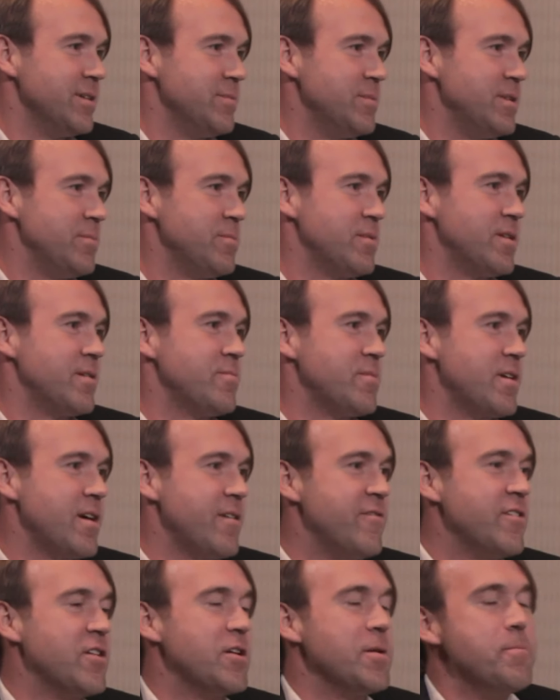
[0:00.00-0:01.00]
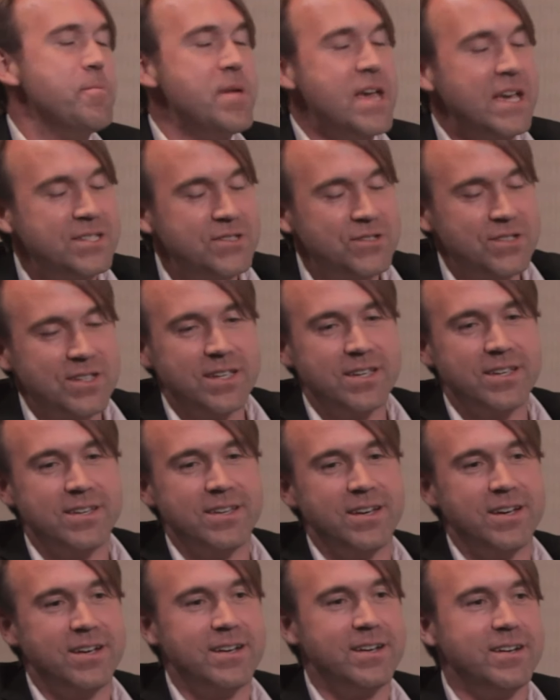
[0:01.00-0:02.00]
I mean, a very basic
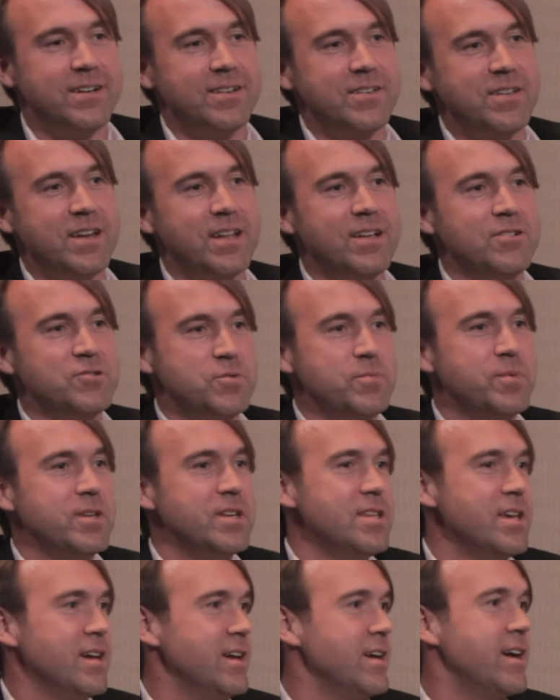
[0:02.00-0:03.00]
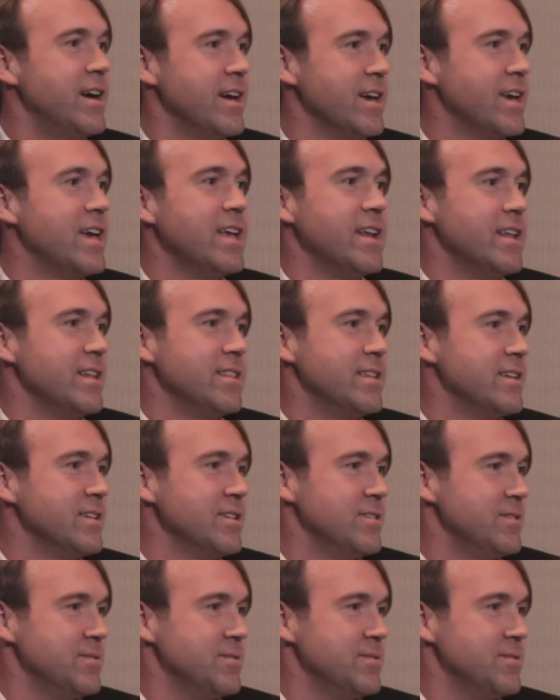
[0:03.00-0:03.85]
analogy, but yeah, I get it. Like